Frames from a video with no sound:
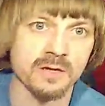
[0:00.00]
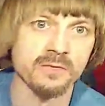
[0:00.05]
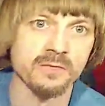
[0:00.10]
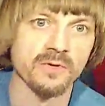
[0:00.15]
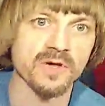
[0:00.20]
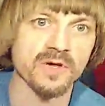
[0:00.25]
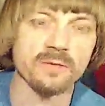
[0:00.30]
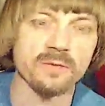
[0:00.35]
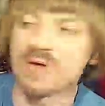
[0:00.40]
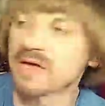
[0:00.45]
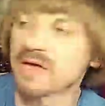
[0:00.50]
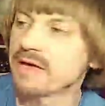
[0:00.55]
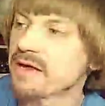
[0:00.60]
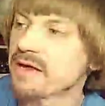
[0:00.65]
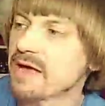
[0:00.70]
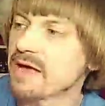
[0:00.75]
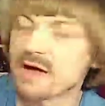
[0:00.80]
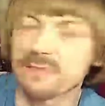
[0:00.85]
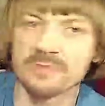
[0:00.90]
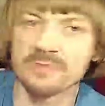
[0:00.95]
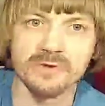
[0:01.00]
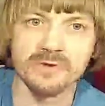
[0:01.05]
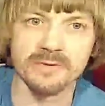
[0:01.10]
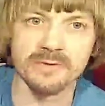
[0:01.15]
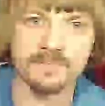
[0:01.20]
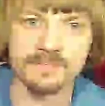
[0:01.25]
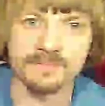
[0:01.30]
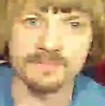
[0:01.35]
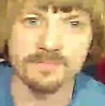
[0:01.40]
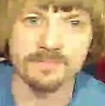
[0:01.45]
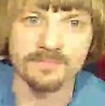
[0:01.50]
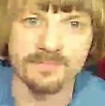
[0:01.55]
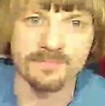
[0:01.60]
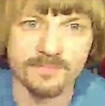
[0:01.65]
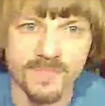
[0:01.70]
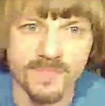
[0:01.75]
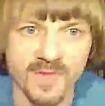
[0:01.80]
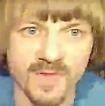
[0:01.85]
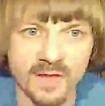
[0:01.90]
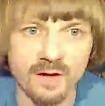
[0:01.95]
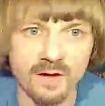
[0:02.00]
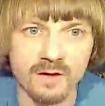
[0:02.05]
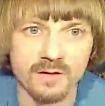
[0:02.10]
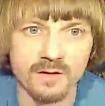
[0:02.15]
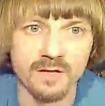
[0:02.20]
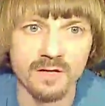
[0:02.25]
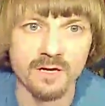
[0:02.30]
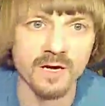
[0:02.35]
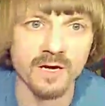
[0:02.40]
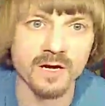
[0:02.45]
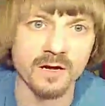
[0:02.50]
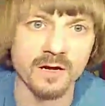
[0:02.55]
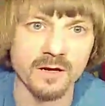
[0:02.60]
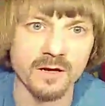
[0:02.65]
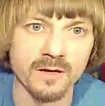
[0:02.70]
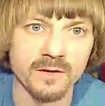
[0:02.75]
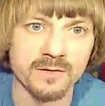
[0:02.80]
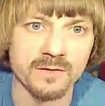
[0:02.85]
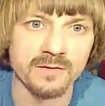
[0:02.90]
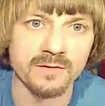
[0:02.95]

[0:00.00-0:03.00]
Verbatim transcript: We can make it happen. Okay.